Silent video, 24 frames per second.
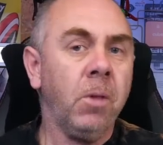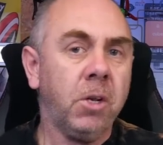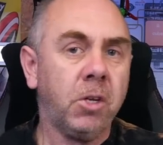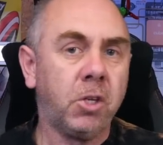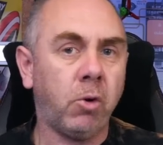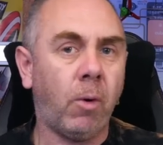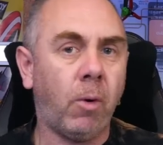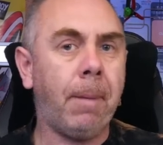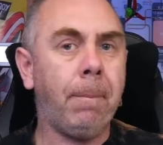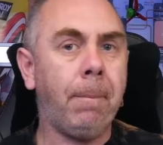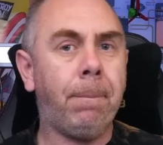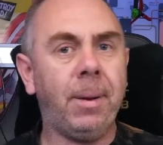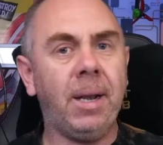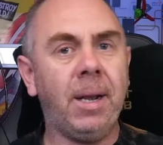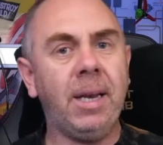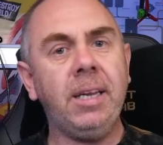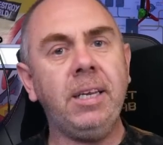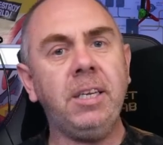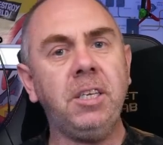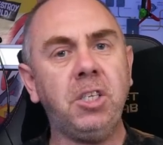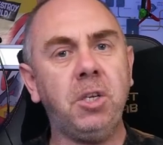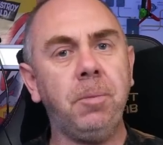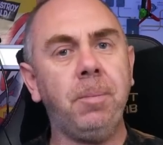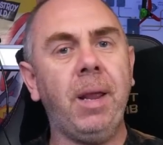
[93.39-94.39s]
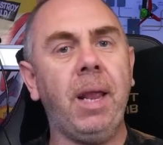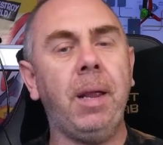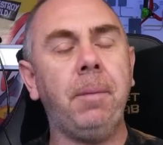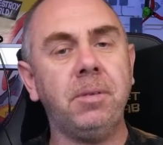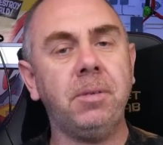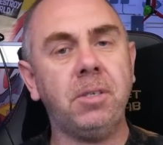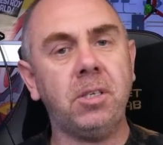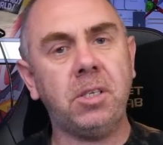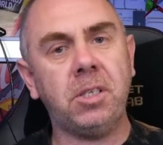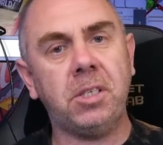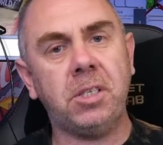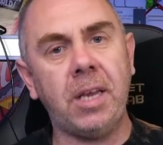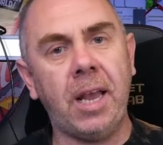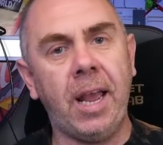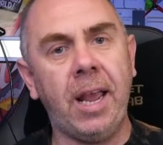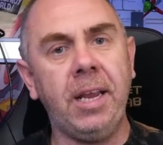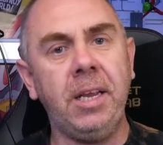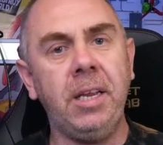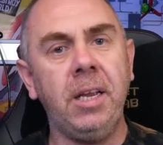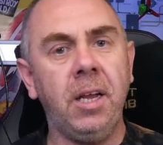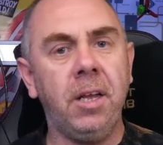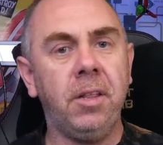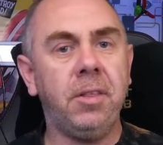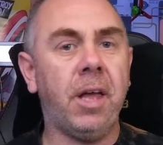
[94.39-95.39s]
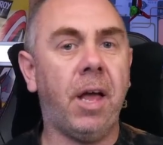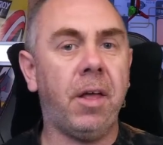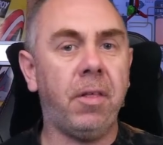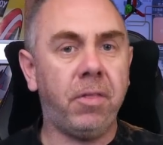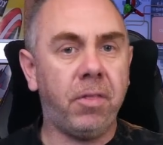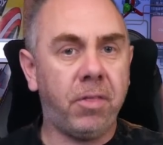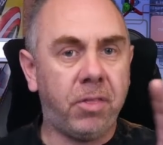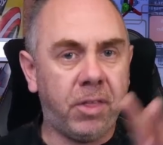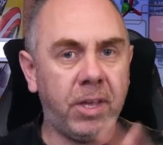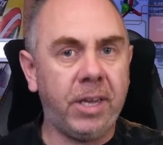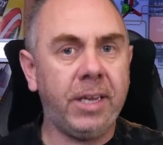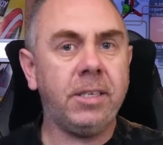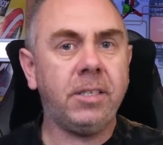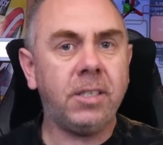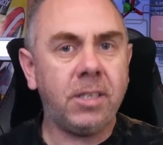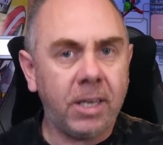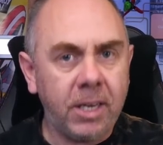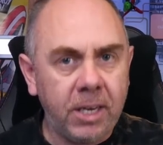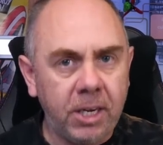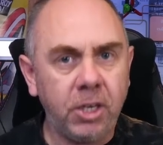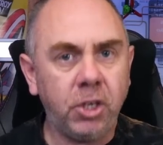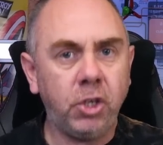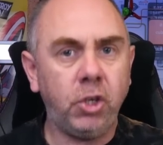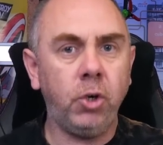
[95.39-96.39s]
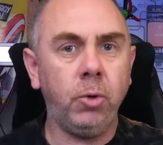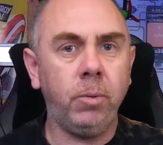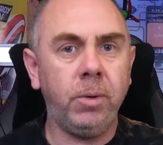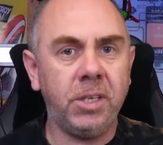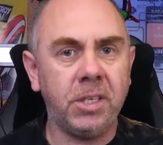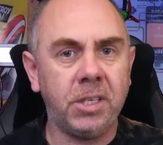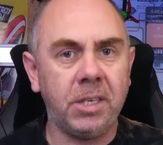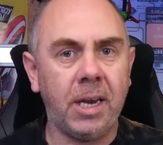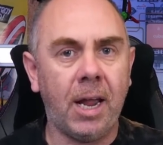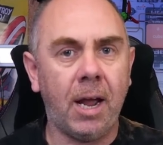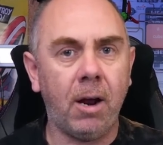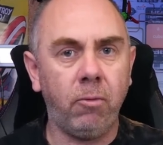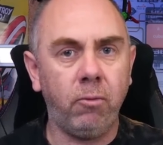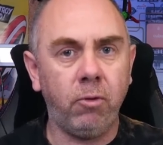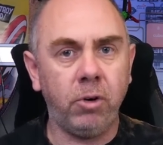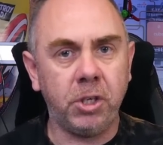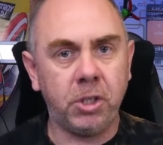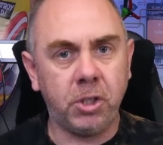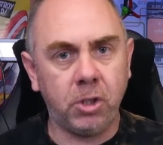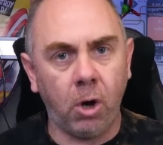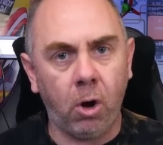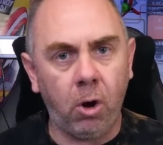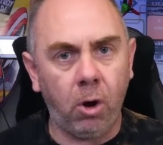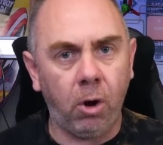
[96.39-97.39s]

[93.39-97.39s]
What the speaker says: So I'm pleased to be able to say that this issue is now resolved.